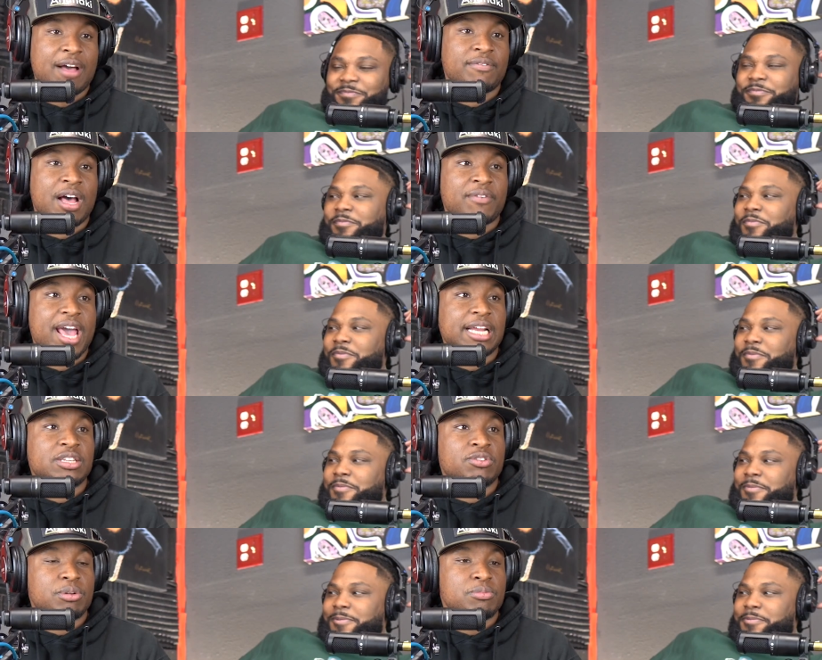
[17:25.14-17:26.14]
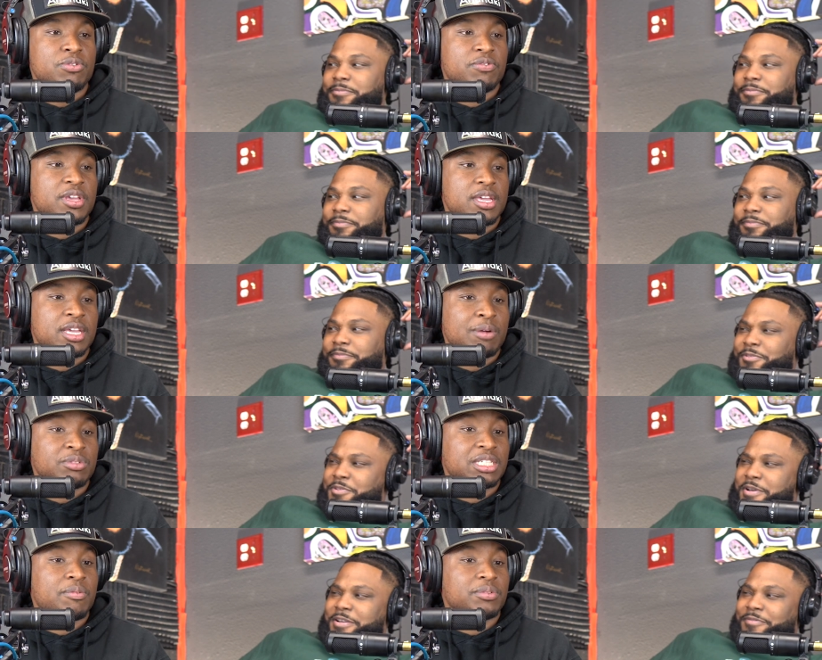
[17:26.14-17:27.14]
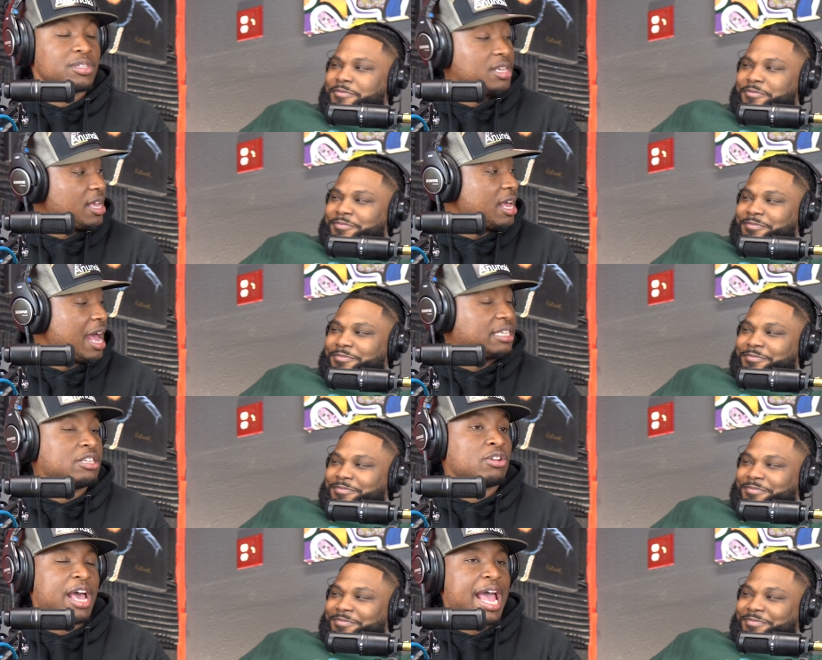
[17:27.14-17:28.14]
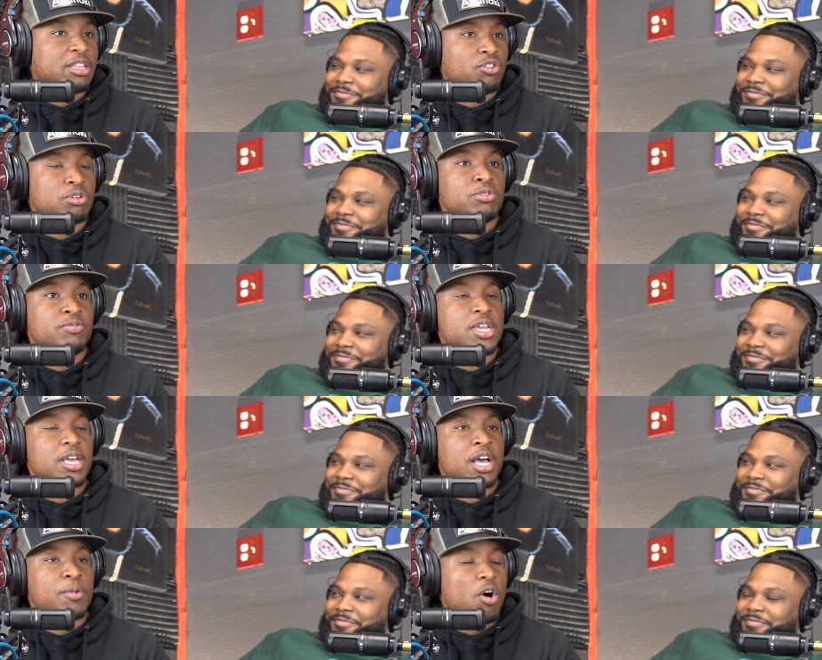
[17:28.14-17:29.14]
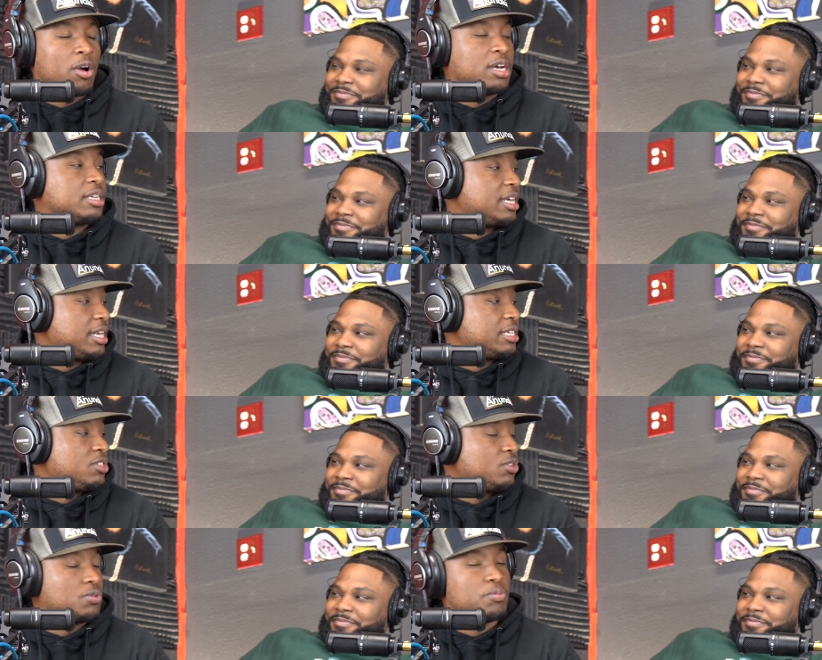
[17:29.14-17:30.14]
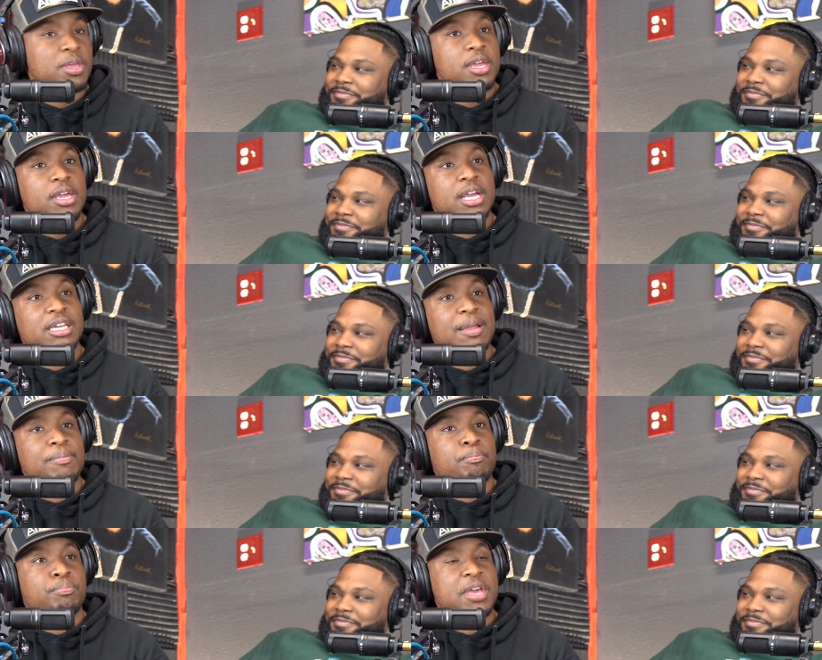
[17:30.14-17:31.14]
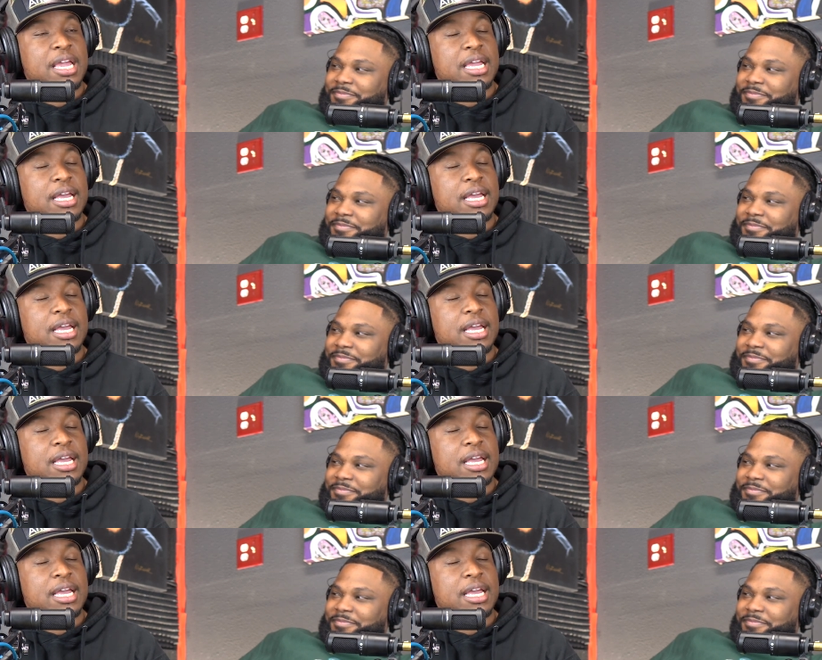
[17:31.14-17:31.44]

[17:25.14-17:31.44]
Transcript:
Speaker 1: I've I've acted on a movie, and was, yeah. Was, yeah, actually acted on a movie, um, All Good in L.A. too, and they they